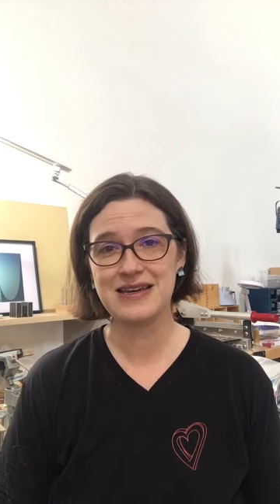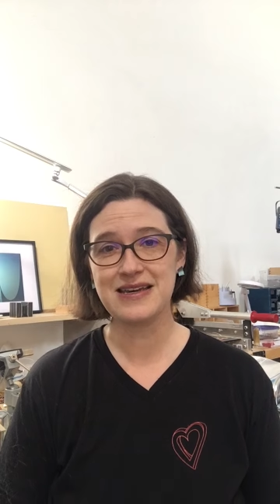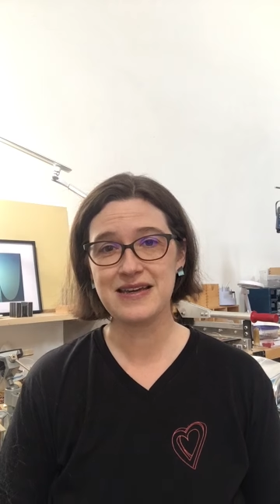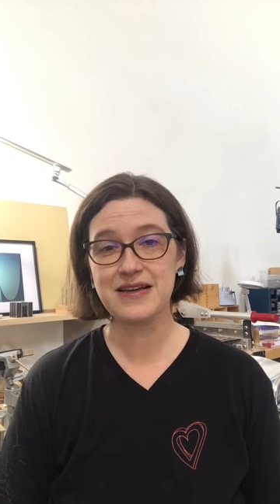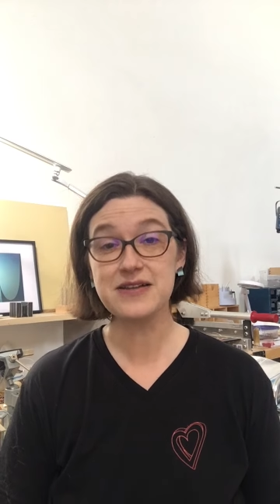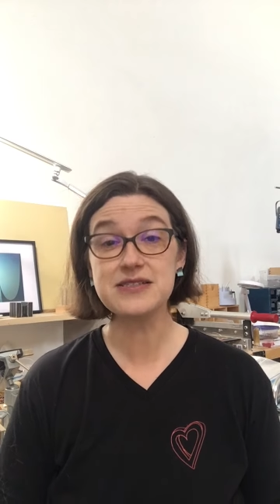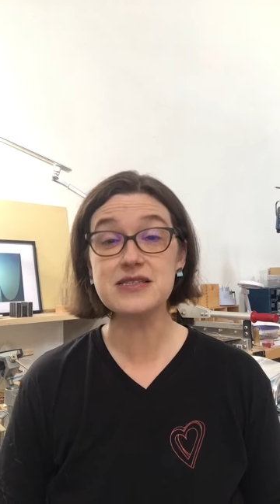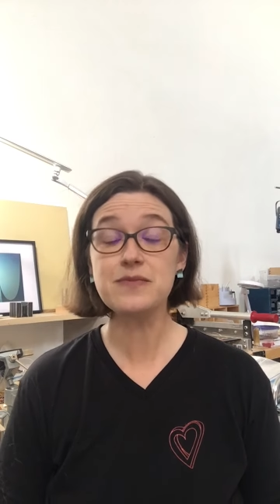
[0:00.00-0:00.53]

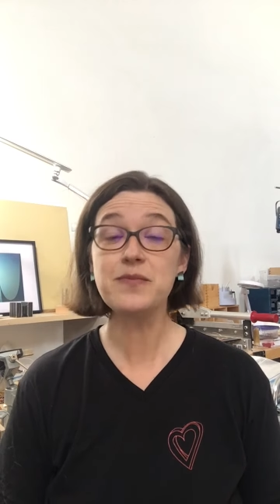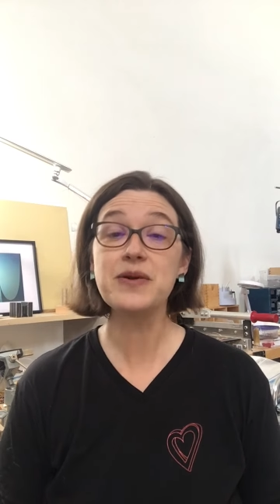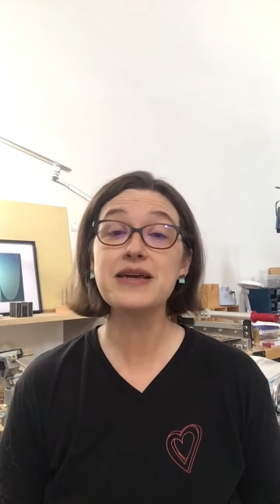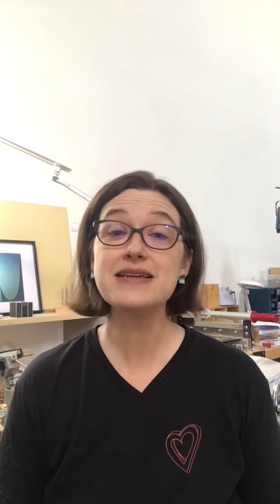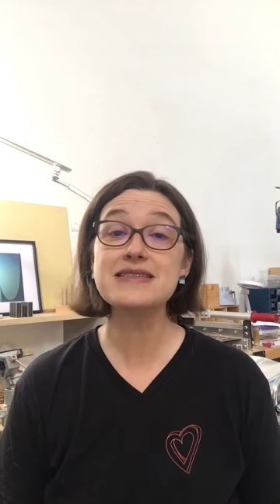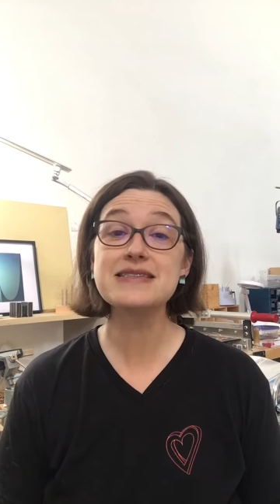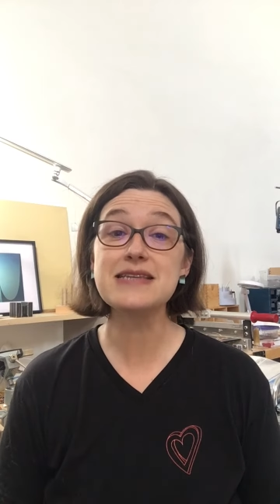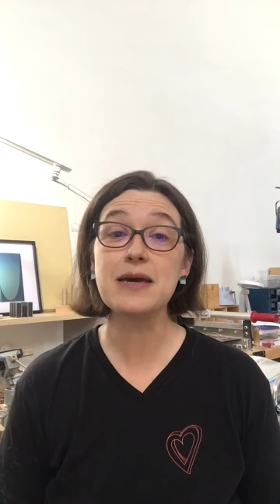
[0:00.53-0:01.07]
Here's the
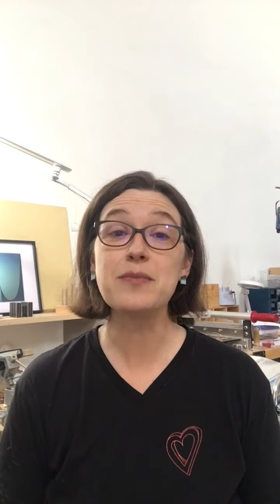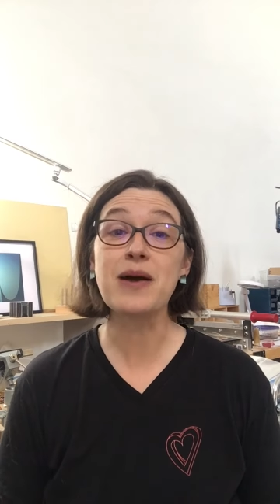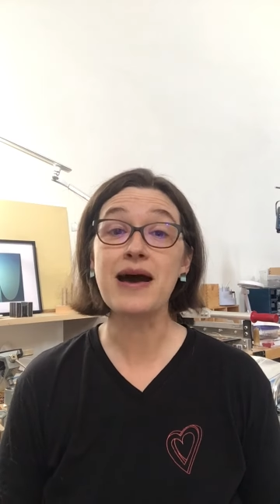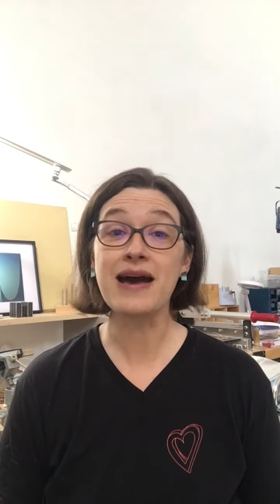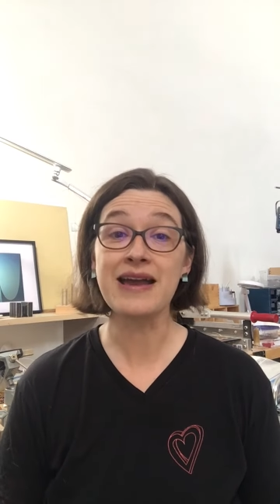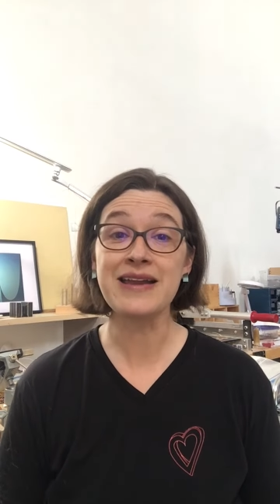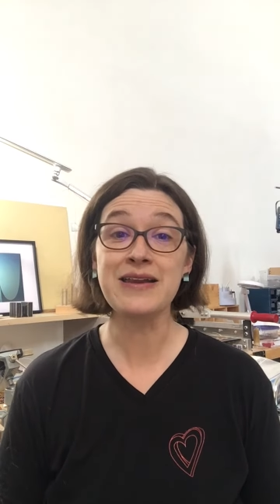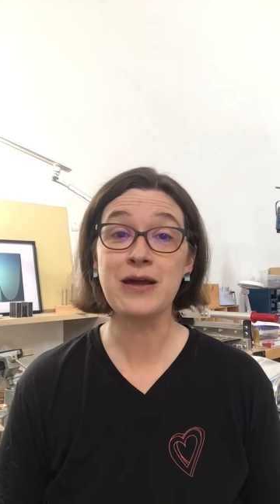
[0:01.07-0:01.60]
biggest tip
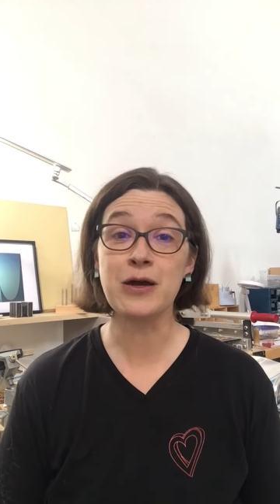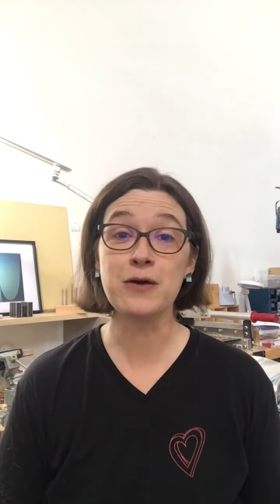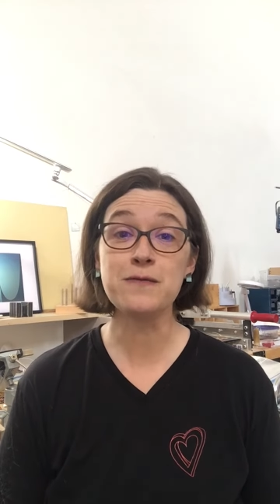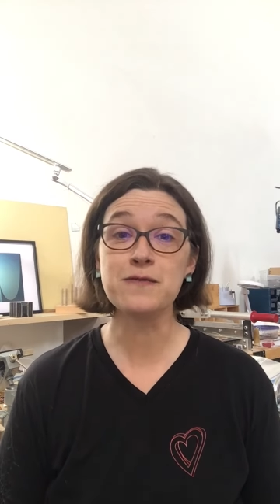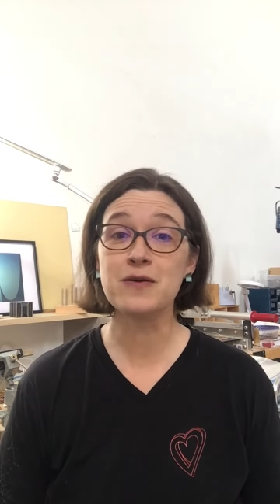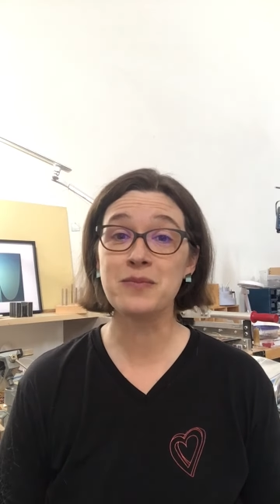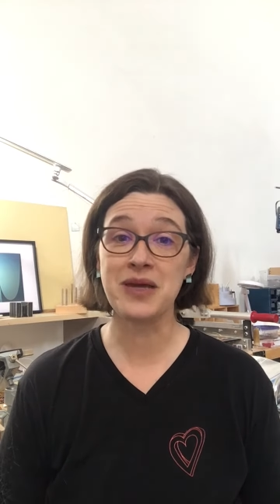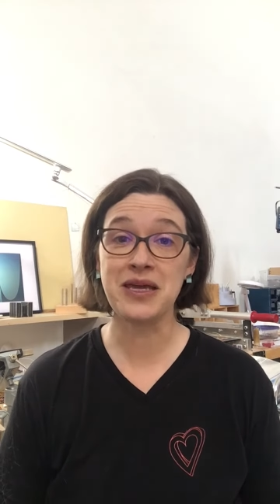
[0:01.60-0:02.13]
I know
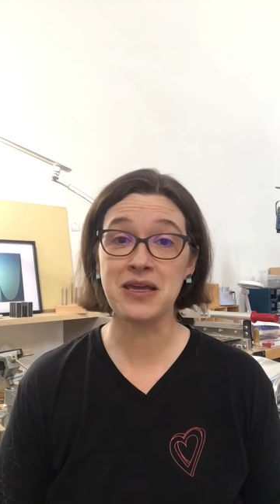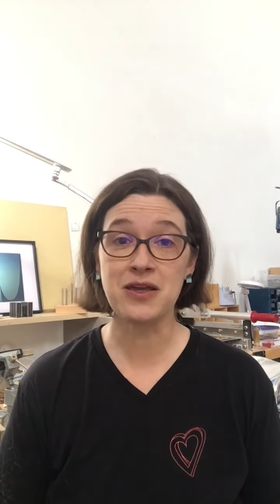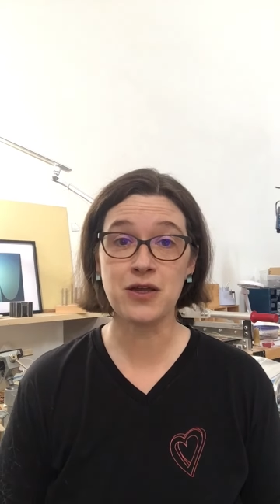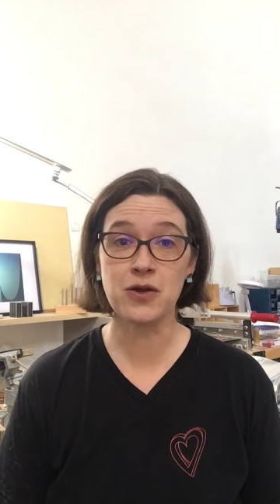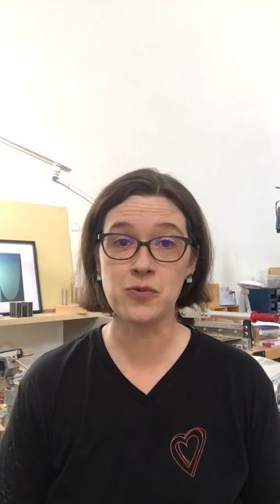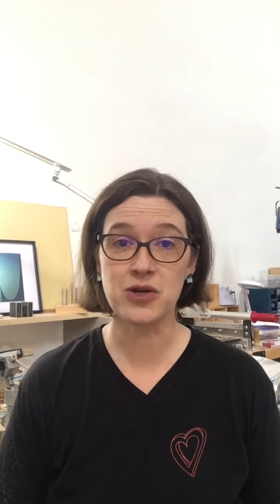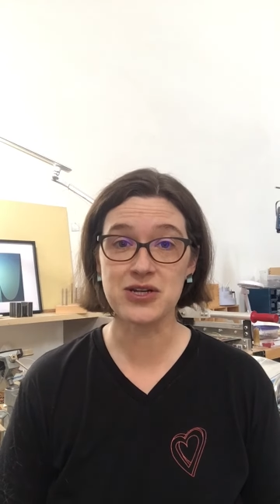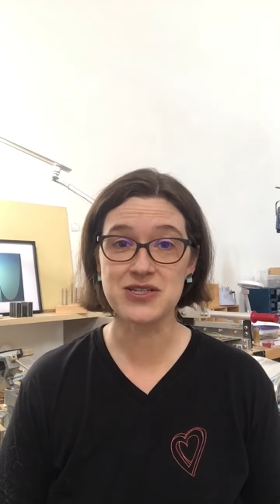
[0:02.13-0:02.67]
for making
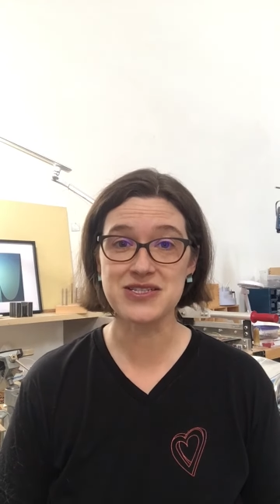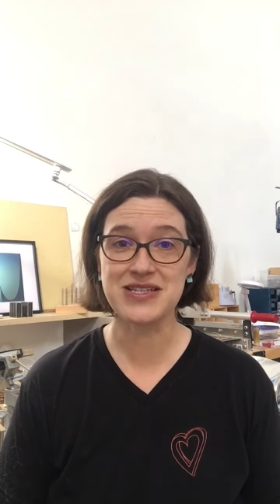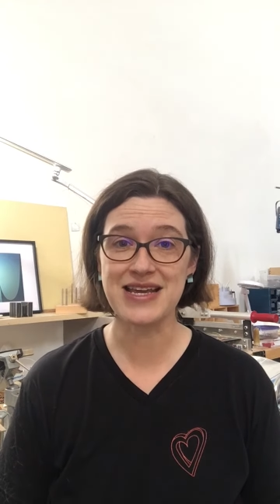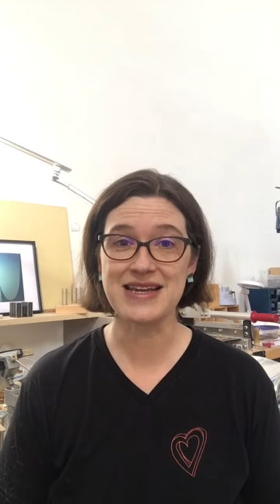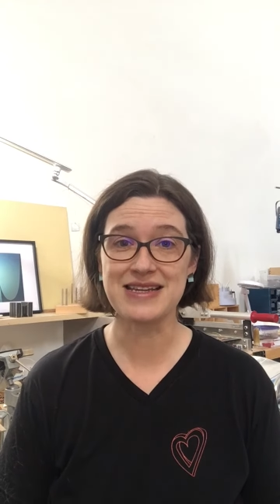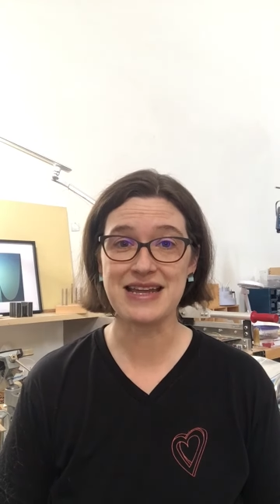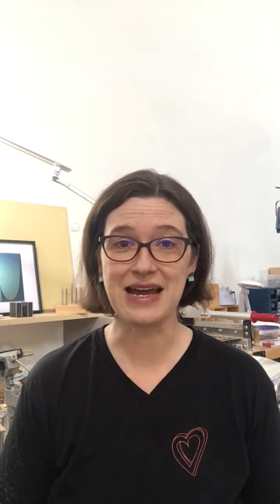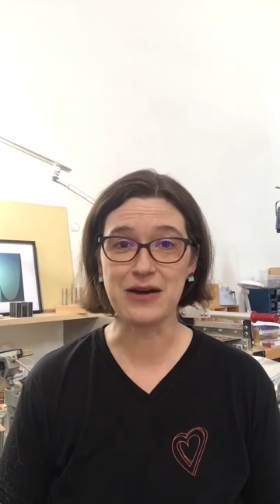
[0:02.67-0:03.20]
your work
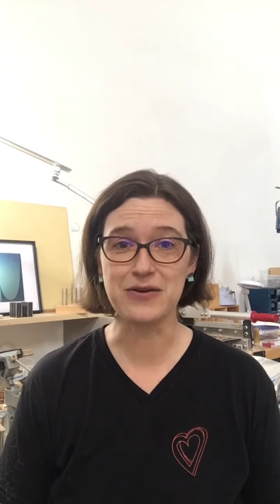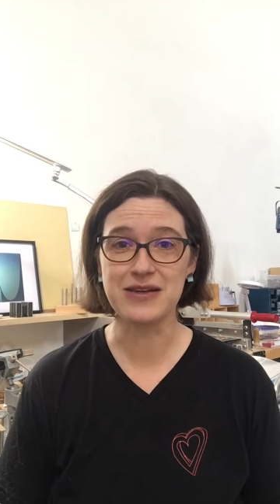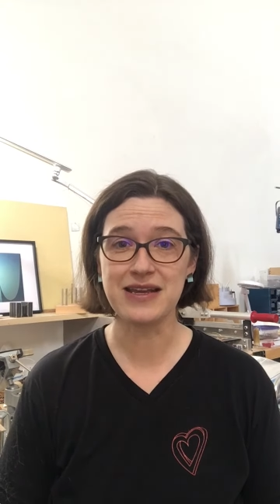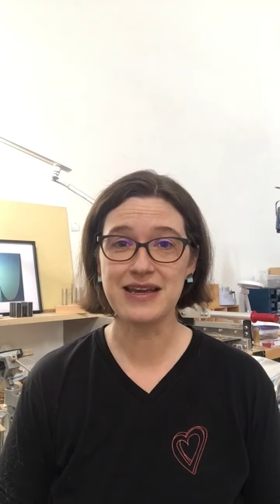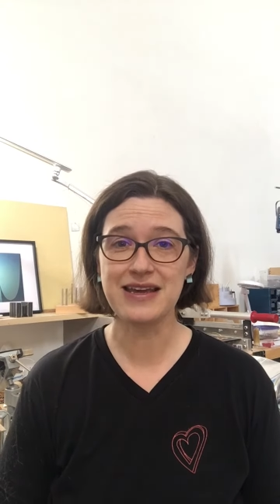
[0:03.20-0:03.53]
stand out.